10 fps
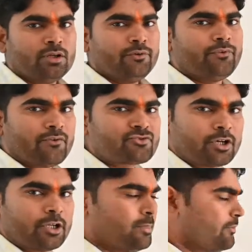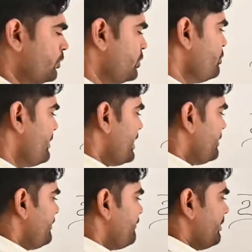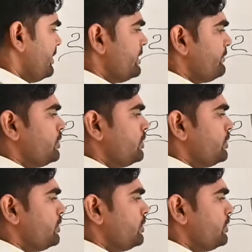If you have studied before, you might be familiar